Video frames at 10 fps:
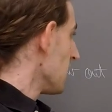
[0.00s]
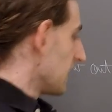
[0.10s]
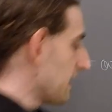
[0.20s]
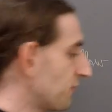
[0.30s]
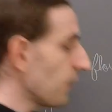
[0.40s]

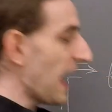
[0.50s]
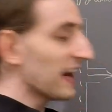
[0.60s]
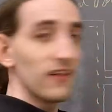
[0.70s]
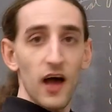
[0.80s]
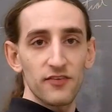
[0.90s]
If you're
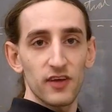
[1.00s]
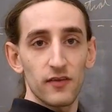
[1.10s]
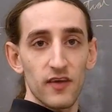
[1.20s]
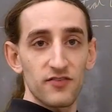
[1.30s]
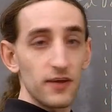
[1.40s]

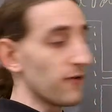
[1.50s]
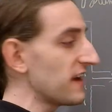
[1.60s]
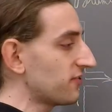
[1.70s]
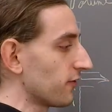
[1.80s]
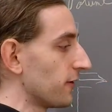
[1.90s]
analyzing this
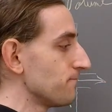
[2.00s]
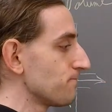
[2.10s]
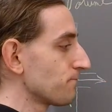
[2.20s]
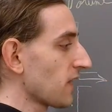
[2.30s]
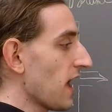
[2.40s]
eraser
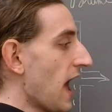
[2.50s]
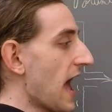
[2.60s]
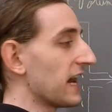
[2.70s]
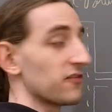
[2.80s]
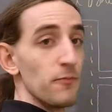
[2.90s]

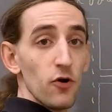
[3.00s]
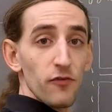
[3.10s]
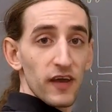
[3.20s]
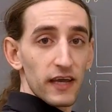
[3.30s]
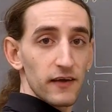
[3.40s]
and it's
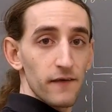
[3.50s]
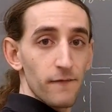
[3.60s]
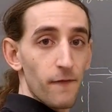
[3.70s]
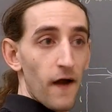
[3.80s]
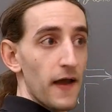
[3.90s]
moving,
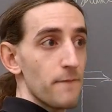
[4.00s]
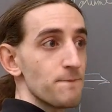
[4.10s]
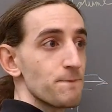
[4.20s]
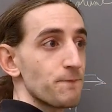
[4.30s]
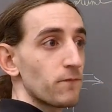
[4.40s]
right,
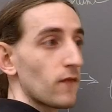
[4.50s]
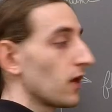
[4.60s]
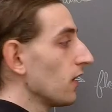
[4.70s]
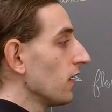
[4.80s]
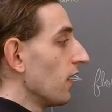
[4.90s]

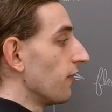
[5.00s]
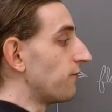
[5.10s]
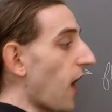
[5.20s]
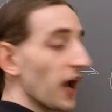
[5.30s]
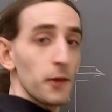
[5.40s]
the
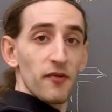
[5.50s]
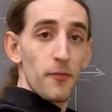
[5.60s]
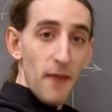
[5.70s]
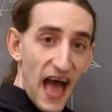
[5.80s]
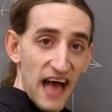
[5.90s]
volume of the
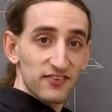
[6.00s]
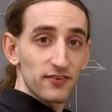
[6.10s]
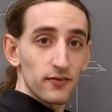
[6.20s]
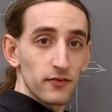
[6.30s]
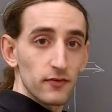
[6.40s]

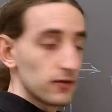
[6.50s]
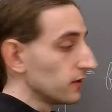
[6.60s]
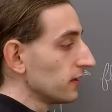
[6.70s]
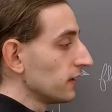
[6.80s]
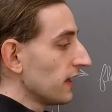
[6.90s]
mass
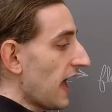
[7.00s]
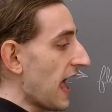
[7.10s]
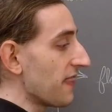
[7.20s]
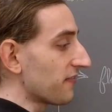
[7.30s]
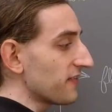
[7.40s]

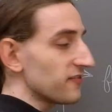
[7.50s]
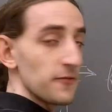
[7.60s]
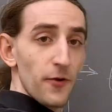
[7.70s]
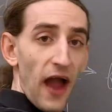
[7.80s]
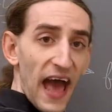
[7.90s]
and the system
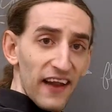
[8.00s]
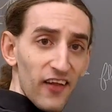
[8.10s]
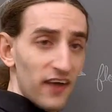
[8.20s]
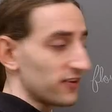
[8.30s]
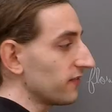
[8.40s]
you're
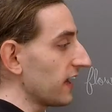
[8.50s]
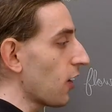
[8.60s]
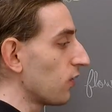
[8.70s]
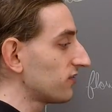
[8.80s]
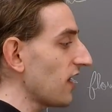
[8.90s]
analyzing, they
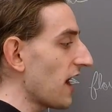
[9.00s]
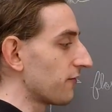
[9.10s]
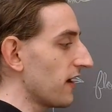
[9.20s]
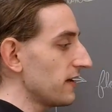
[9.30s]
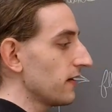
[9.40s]
coincide,
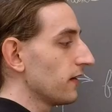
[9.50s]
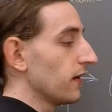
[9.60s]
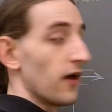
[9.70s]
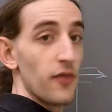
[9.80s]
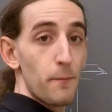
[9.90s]
right?
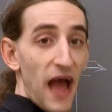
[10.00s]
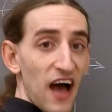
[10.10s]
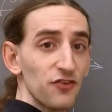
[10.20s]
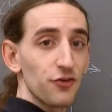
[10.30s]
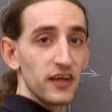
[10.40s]
The
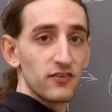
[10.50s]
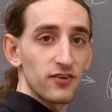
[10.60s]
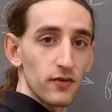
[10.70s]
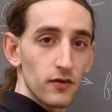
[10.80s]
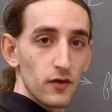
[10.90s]

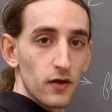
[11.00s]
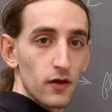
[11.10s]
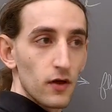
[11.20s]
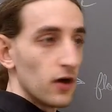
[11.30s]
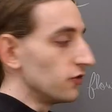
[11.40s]
boundaries
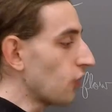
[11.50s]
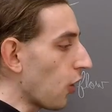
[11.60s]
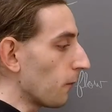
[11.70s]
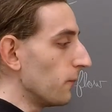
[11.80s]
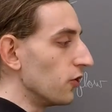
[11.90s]

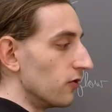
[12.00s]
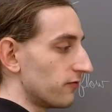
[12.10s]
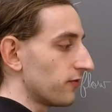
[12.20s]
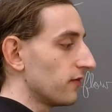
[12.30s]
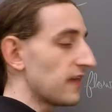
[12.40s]
don't
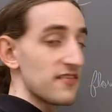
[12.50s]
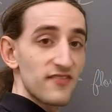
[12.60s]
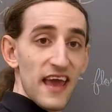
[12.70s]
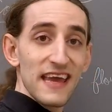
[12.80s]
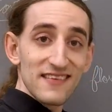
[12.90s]
move. They
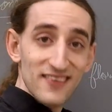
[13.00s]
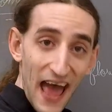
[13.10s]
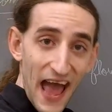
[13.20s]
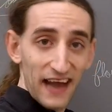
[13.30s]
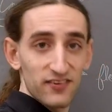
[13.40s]
stay
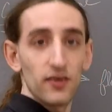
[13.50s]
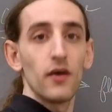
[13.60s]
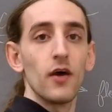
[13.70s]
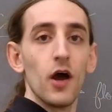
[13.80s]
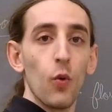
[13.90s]
intact
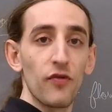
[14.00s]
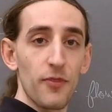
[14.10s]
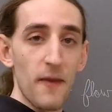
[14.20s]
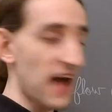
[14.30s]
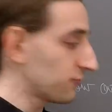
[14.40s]
with
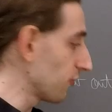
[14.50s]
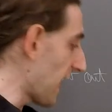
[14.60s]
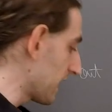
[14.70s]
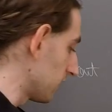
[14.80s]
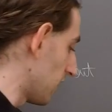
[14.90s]
the mass you're
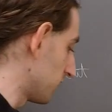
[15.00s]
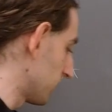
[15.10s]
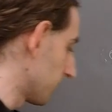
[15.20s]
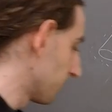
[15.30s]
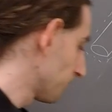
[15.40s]

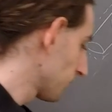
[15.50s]
analyzing.